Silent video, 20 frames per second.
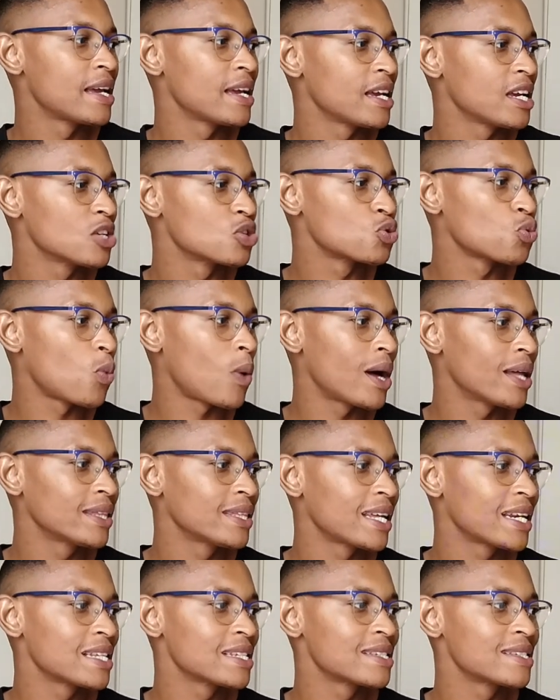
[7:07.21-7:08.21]
is one
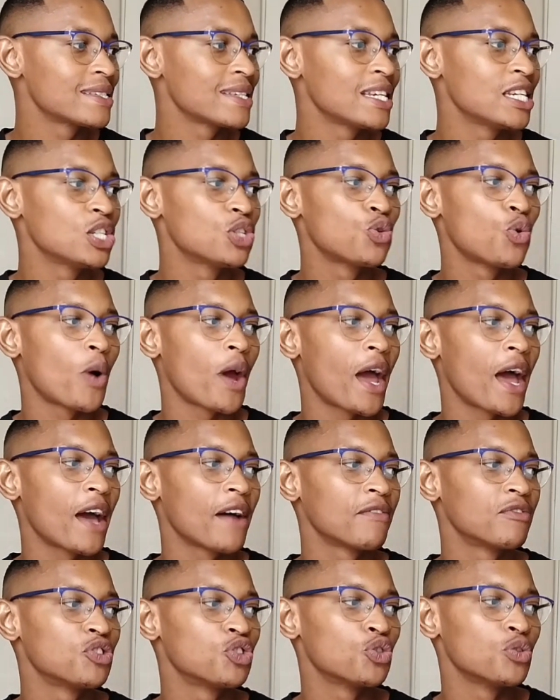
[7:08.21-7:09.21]
that is seen to
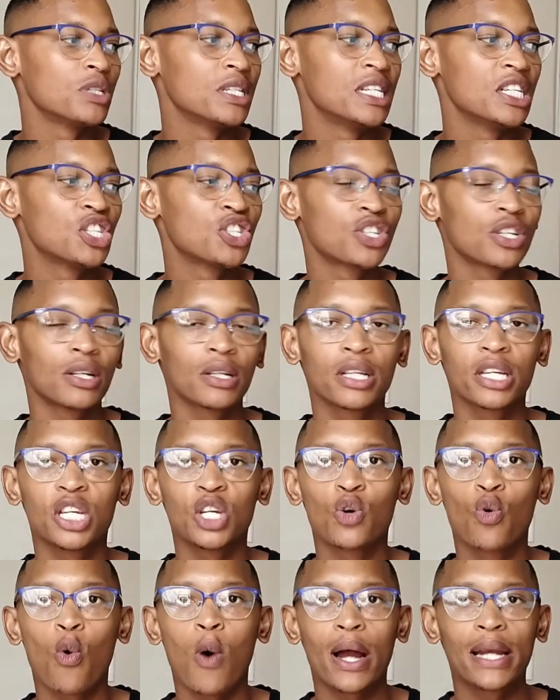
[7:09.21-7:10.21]
have judicial
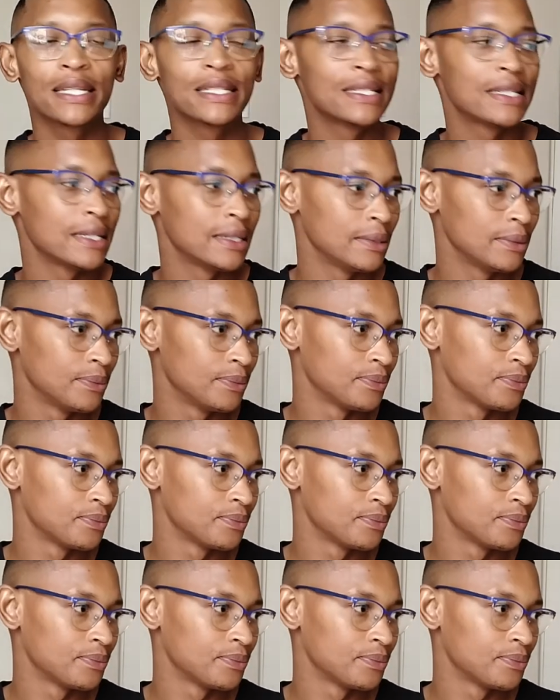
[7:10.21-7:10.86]
equality